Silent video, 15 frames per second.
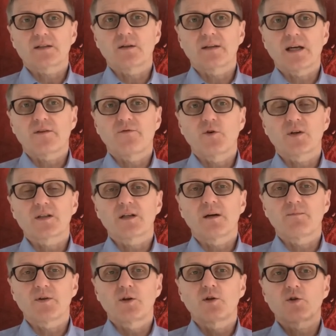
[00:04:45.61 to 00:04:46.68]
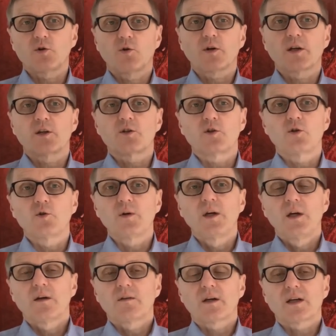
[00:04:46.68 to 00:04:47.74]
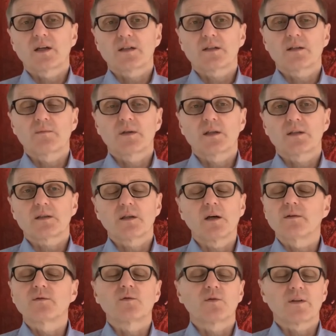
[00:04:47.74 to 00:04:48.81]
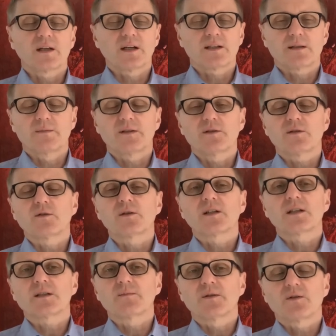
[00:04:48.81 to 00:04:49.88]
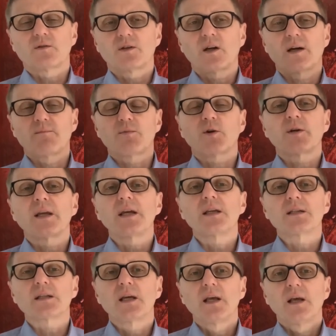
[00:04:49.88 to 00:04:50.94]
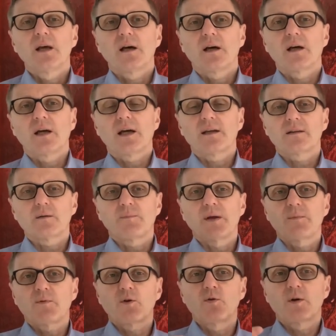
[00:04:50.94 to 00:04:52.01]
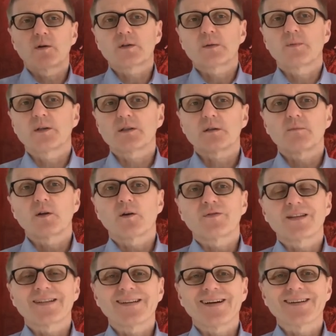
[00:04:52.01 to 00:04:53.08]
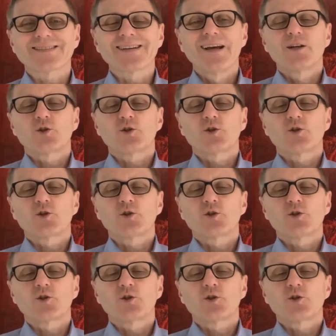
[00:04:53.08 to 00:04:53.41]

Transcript: So that for example, you're talking to the customers, uh, to the customers, not to the customer, to your employees uh, and the people who are responsible of the task.